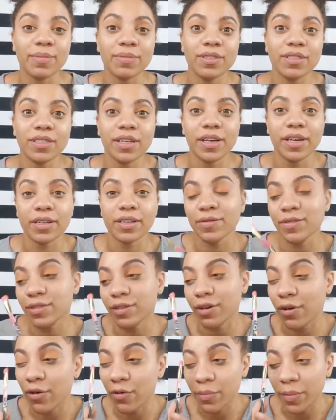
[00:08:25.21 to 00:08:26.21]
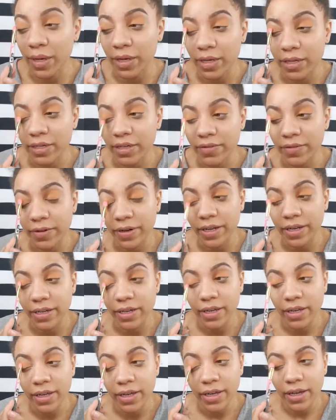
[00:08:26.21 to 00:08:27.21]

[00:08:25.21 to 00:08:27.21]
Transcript: I'm just thinking of so many different